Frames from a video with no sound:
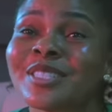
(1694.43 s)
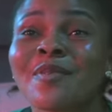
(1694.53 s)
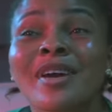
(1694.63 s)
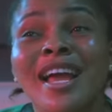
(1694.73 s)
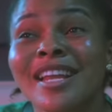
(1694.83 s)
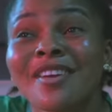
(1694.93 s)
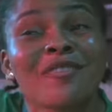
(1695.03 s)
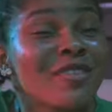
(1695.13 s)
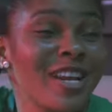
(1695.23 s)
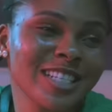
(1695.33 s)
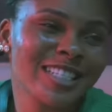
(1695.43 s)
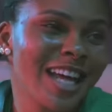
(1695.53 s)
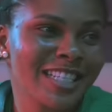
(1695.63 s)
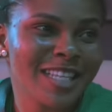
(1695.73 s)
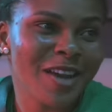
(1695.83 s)
say, when I did village
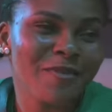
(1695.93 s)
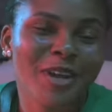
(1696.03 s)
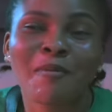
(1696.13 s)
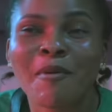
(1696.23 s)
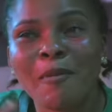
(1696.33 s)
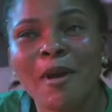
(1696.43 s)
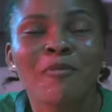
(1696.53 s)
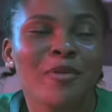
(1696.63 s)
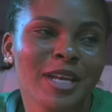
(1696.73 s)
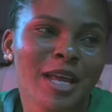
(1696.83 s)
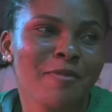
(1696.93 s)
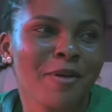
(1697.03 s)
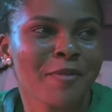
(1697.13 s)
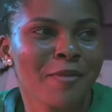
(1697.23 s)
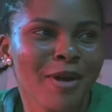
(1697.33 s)
that time, now mama put now
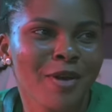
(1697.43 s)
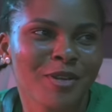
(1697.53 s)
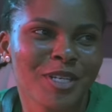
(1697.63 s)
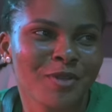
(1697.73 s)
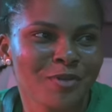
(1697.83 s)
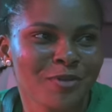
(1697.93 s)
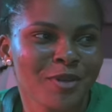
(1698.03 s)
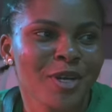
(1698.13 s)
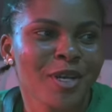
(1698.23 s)
my mama can't do.